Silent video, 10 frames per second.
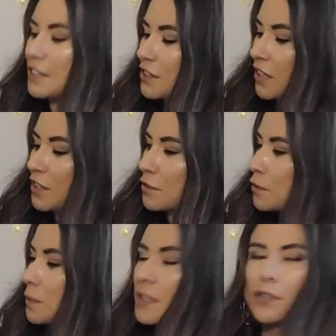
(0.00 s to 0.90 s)
I just thought this
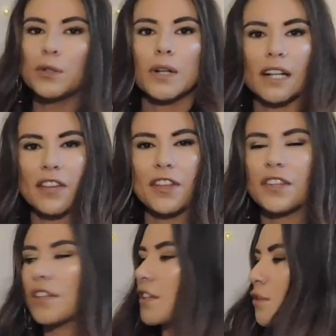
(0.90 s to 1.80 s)
was really cool, and I
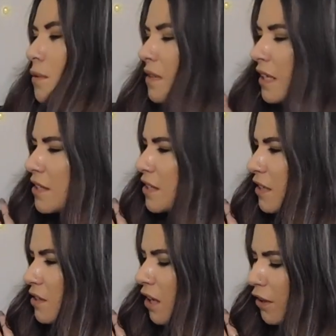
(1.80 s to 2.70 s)
think that this was like
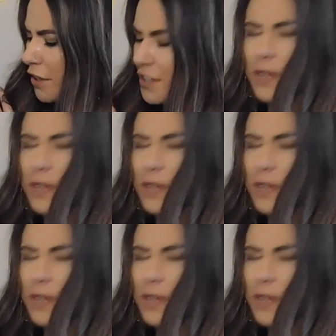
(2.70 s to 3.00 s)
$6.